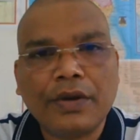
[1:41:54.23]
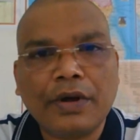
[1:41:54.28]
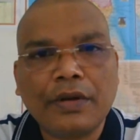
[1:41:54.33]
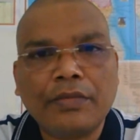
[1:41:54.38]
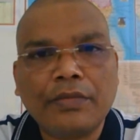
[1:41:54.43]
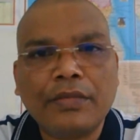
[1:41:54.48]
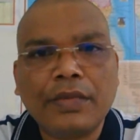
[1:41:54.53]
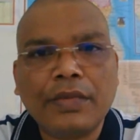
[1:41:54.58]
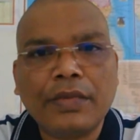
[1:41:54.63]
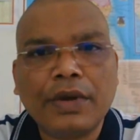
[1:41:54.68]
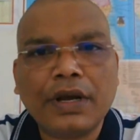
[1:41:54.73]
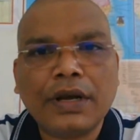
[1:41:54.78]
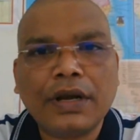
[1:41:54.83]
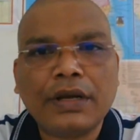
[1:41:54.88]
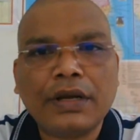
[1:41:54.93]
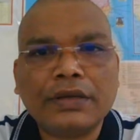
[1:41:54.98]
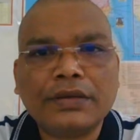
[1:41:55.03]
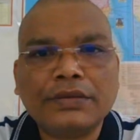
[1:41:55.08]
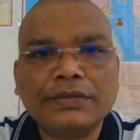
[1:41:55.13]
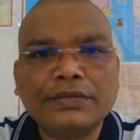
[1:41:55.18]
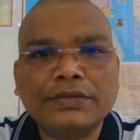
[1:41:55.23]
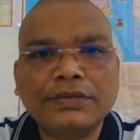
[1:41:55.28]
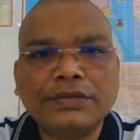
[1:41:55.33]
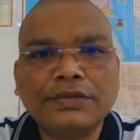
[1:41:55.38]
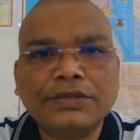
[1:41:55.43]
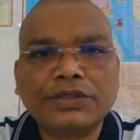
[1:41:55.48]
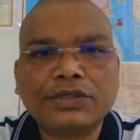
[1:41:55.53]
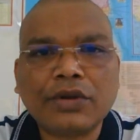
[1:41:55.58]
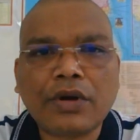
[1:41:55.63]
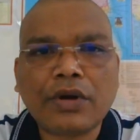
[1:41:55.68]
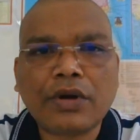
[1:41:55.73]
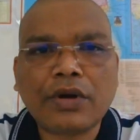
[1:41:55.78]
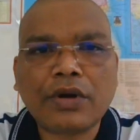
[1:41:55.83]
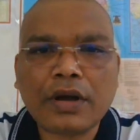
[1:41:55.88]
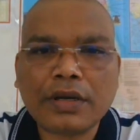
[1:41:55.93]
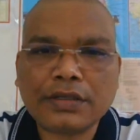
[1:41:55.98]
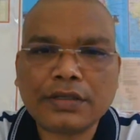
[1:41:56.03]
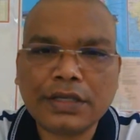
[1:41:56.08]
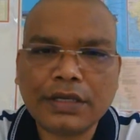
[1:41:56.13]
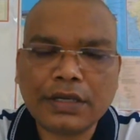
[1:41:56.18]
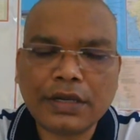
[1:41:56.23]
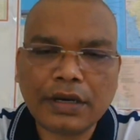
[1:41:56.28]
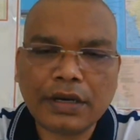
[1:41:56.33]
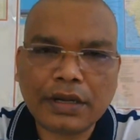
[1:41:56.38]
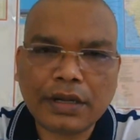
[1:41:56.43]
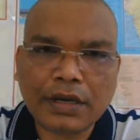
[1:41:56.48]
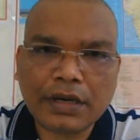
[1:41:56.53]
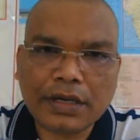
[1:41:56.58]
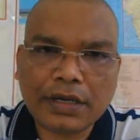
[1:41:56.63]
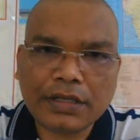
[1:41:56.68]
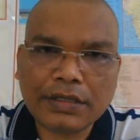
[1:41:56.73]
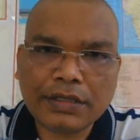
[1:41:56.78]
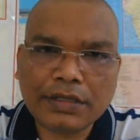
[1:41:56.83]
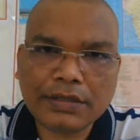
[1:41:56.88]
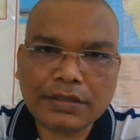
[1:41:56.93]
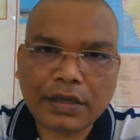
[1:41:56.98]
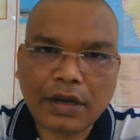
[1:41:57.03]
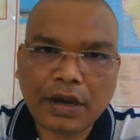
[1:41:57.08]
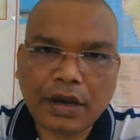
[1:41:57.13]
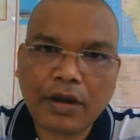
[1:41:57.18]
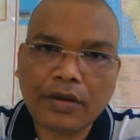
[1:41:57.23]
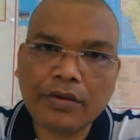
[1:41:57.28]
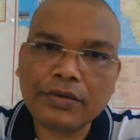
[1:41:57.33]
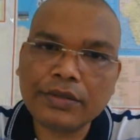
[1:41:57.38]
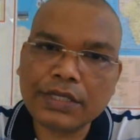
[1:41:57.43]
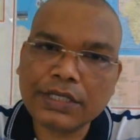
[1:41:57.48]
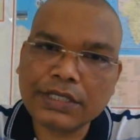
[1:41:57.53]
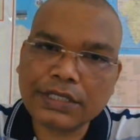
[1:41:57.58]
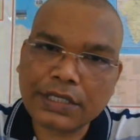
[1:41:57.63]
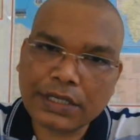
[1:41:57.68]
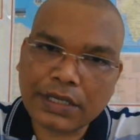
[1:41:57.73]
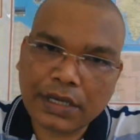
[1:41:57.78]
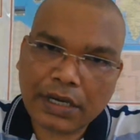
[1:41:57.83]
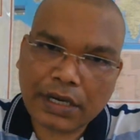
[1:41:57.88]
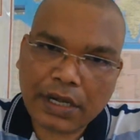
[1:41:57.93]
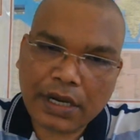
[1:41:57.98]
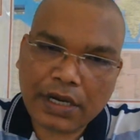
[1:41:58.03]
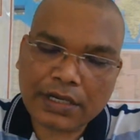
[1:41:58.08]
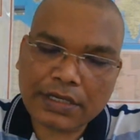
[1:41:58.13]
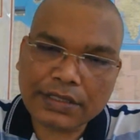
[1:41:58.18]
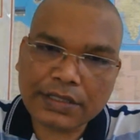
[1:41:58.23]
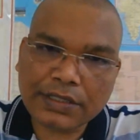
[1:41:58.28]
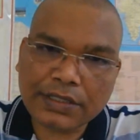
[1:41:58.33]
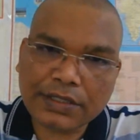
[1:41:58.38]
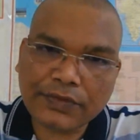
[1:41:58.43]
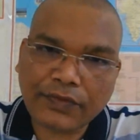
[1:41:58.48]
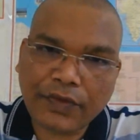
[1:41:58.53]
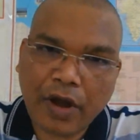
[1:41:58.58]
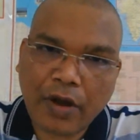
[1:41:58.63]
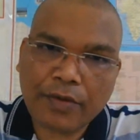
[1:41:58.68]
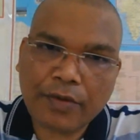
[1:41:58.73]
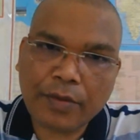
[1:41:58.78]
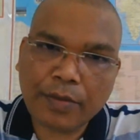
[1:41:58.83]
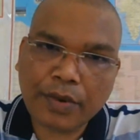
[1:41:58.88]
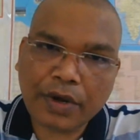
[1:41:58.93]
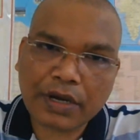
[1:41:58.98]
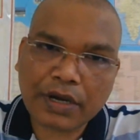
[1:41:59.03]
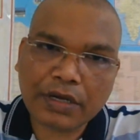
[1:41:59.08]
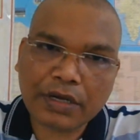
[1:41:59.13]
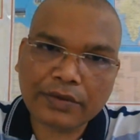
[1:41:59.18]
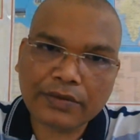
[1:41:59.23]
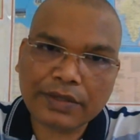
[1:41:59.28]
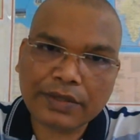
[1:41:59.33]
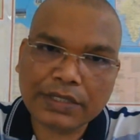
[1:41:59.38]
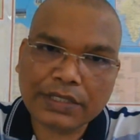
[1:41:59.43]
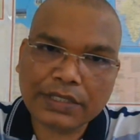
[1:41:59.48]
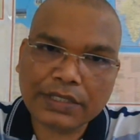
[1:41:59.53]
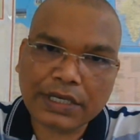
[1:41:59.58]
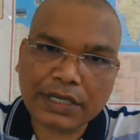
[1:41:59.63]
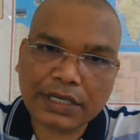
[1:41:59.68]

From stock general knowledge, how the general knowledge is formed part of the